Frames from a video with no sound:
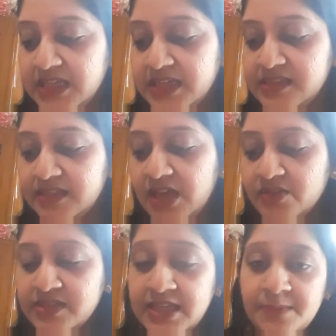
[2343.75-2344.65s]
Sadao
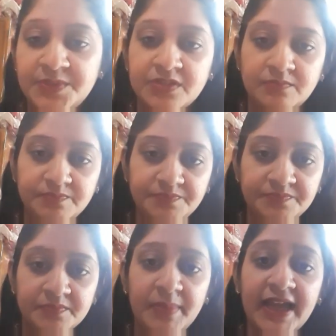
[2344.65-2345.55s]
slept
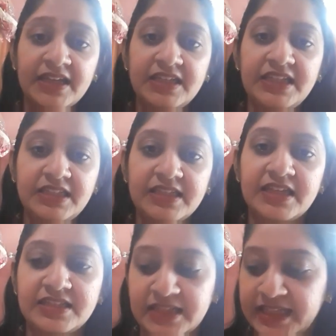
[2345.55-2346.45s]
badly
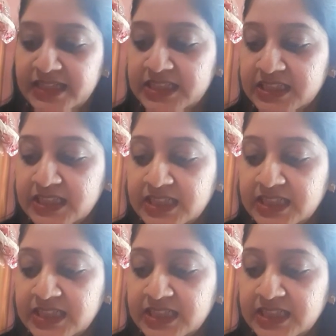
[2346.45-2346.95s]
that night.